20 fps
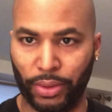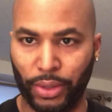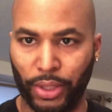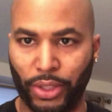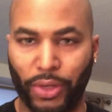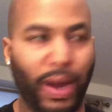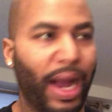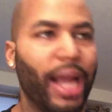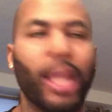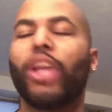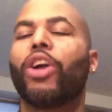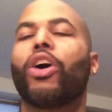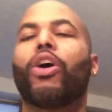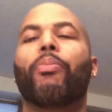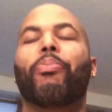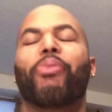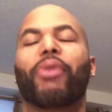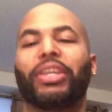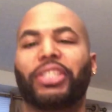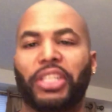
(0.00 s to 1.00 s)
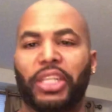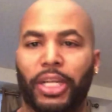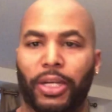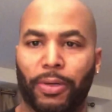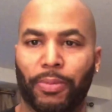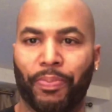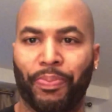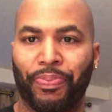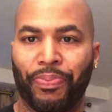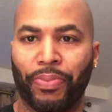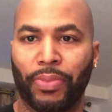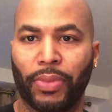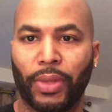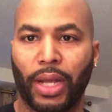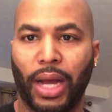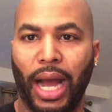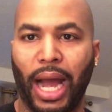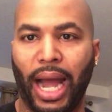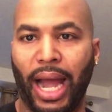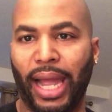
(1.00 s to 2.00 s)
So how you gonna pressure him?
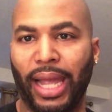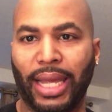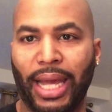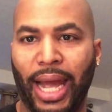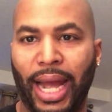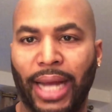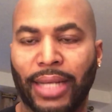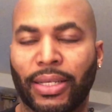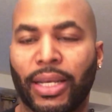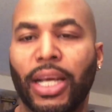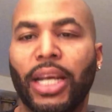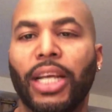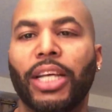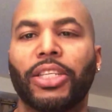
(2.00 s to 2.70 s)
Alright, guys?